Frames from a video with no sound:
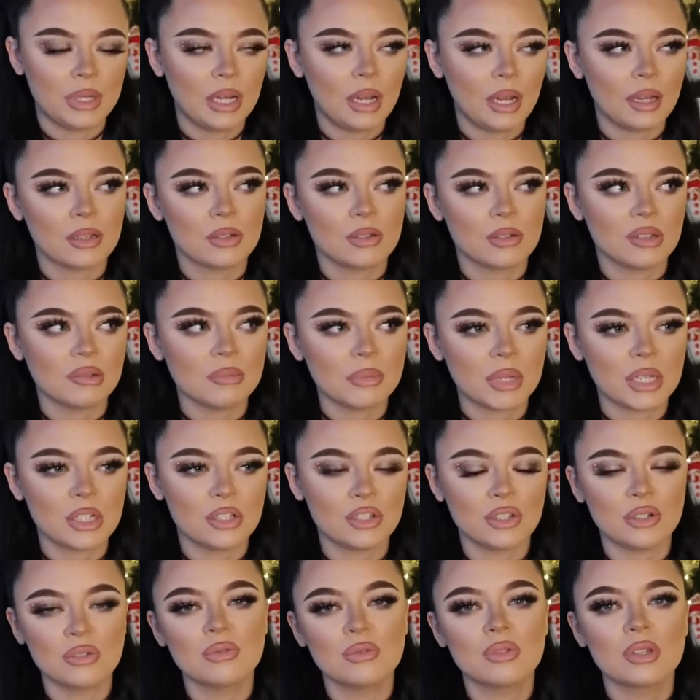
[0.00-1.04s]
like something they'd
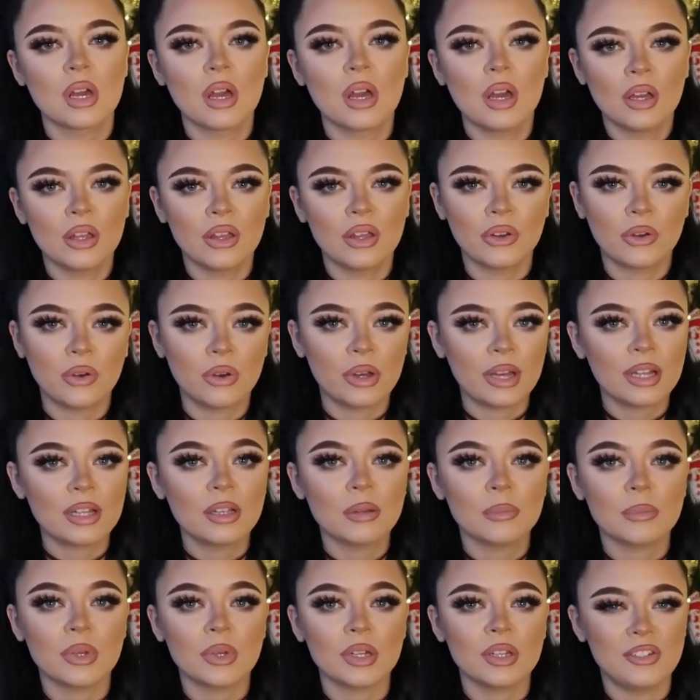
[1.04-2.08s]
use, you could get
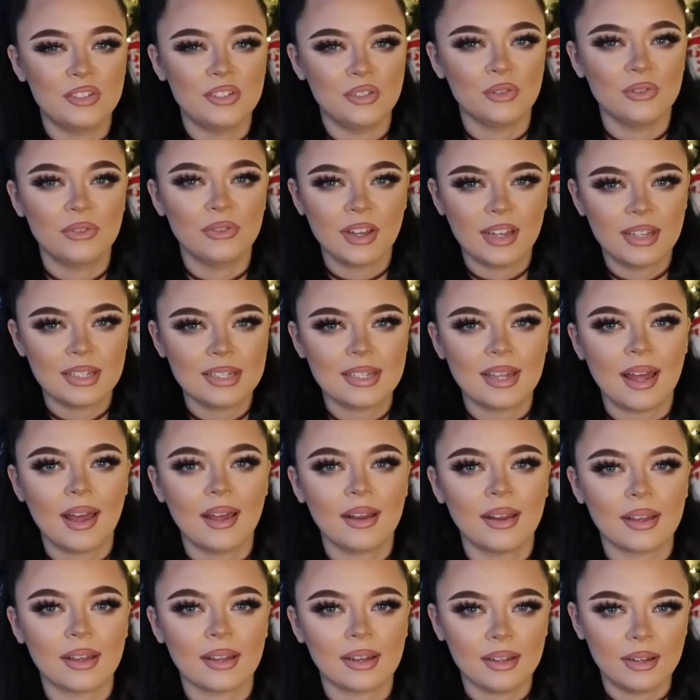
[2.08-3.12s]
them a duvet set,
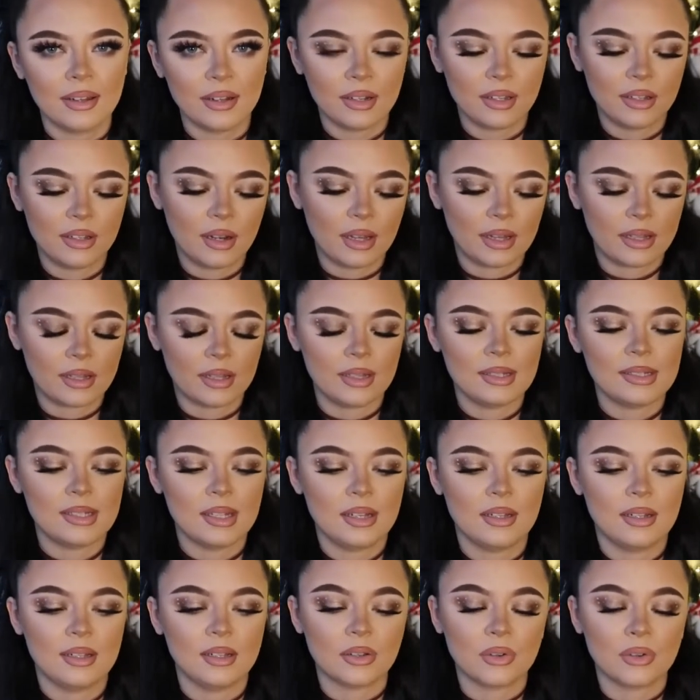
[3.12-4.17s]
like literally like as
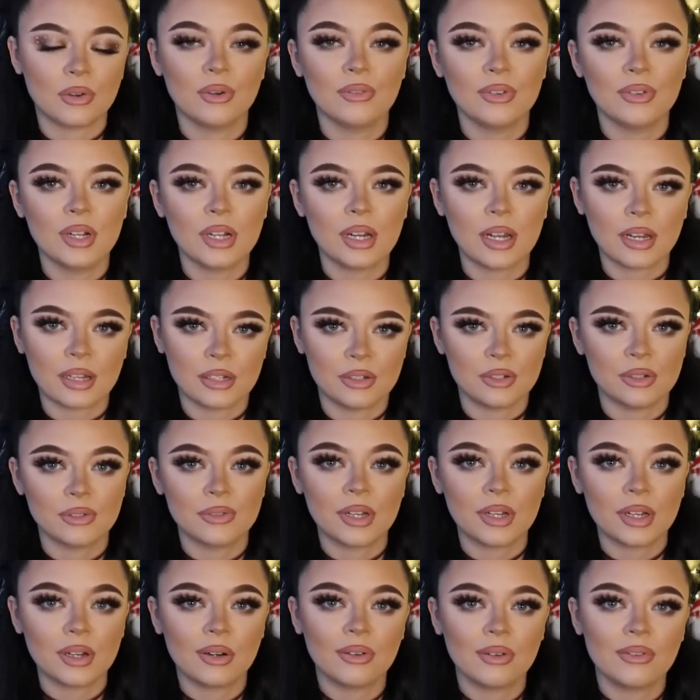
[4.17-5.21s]
in the cover, like a
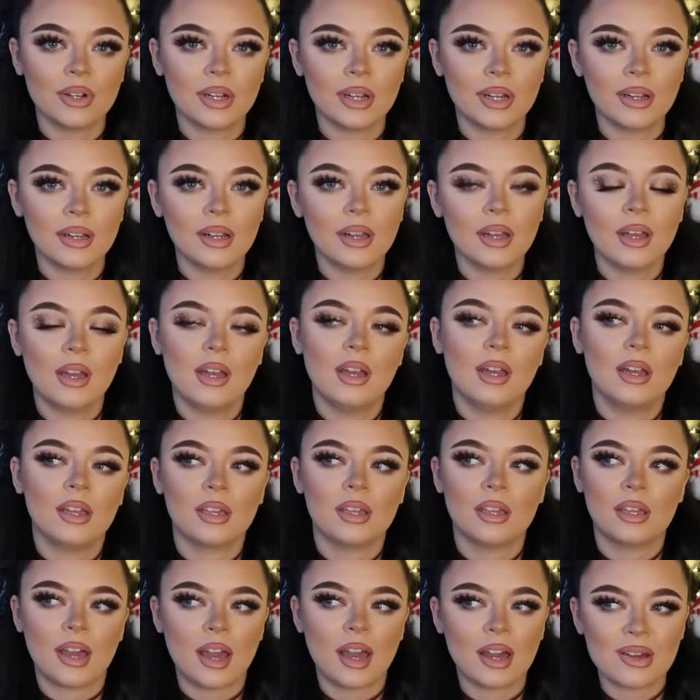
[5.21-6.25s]
duvet cover.
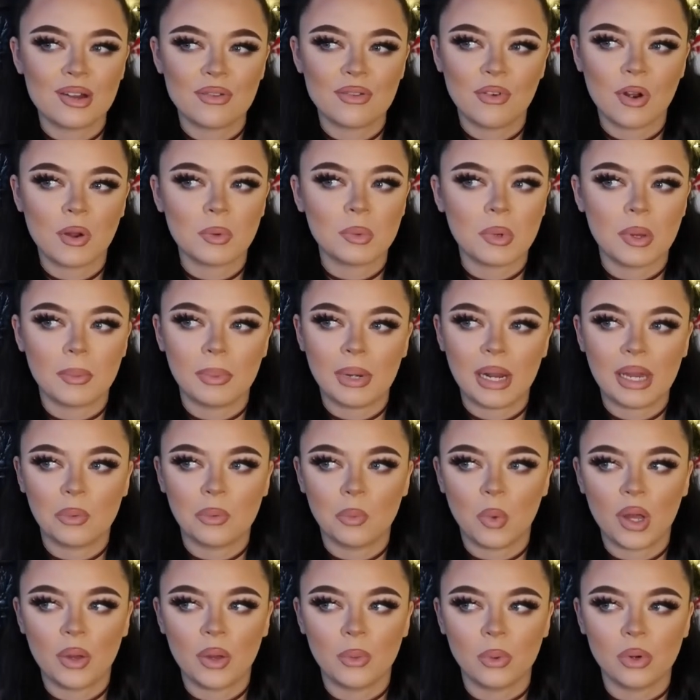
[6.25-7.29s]
You can't go wrong with a plain
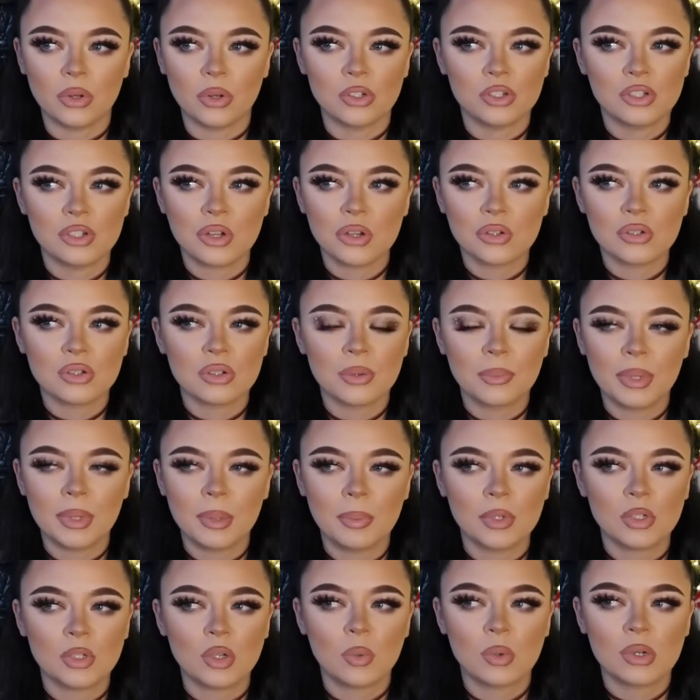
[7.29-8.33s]
white one. Do you know, some
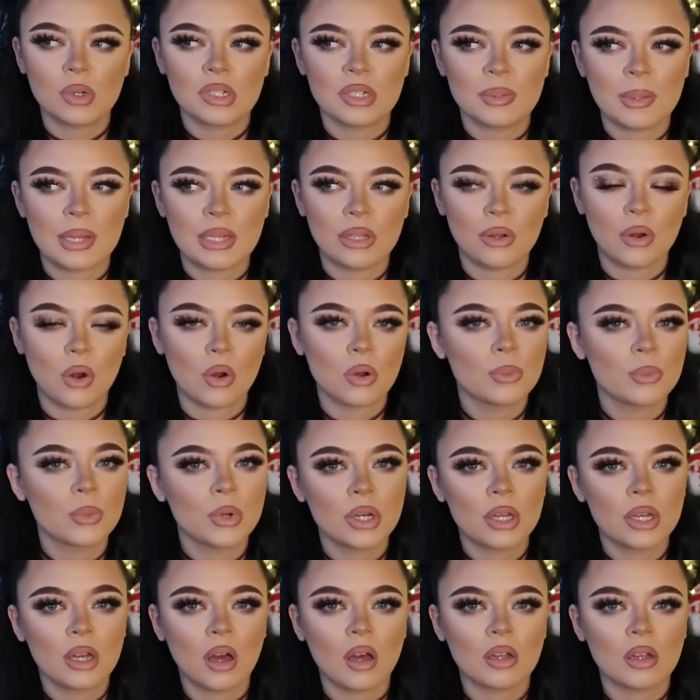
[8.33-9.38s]
people don't want to spend their own
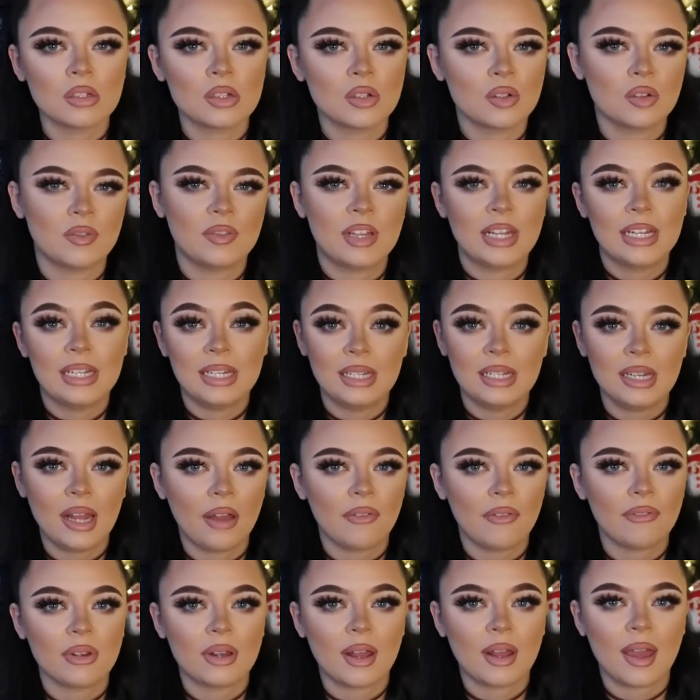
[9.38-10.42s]
money on stuff they need
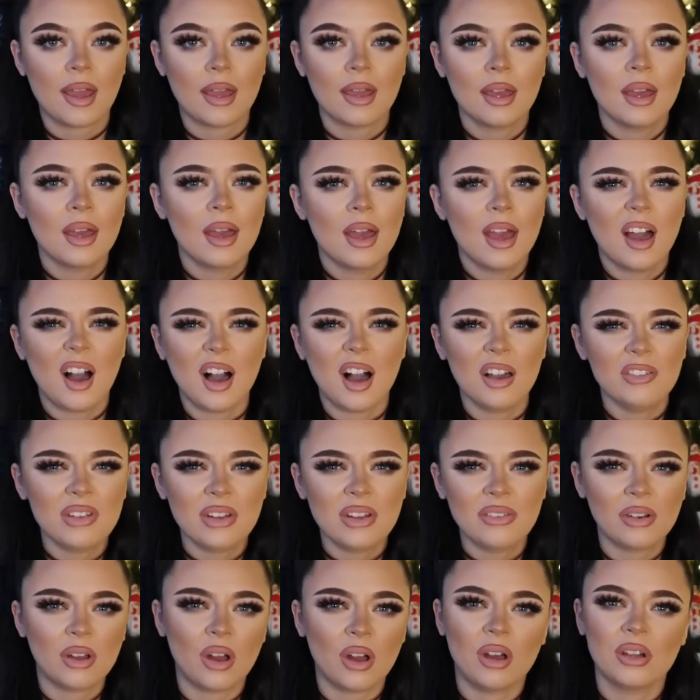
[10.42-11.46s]
every day. I've
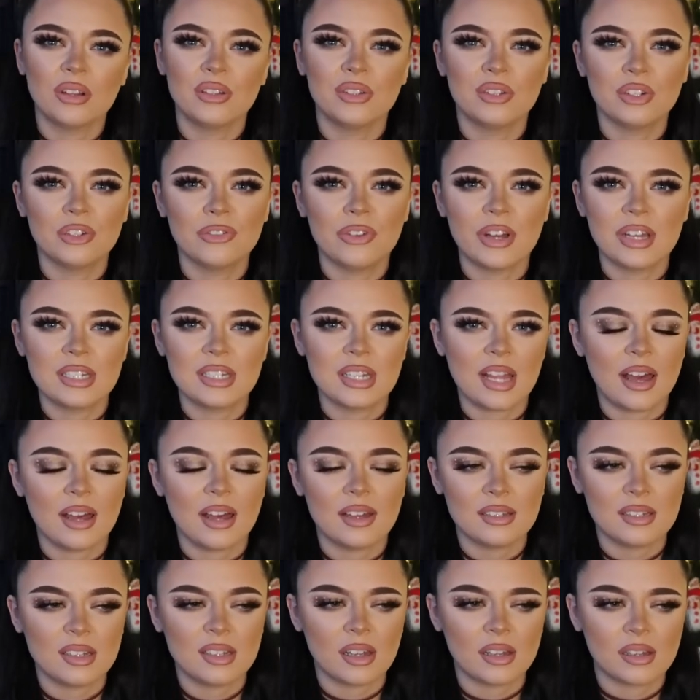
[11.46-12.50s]
never gotten a duvet set
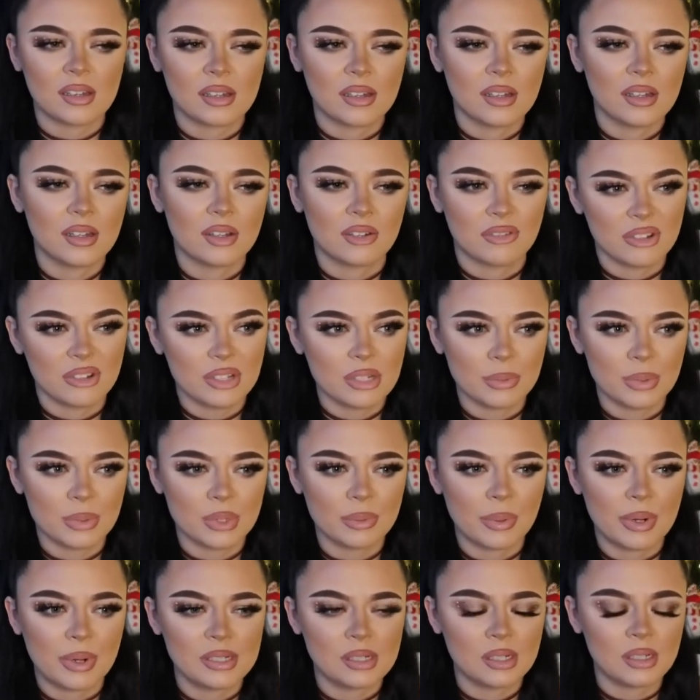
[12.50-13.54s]
as like a Christmas
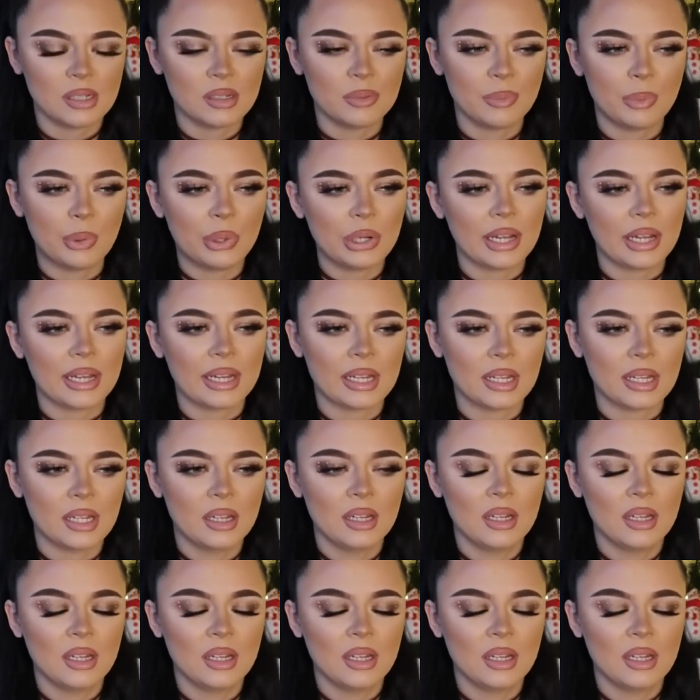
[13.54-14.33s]
present, but like,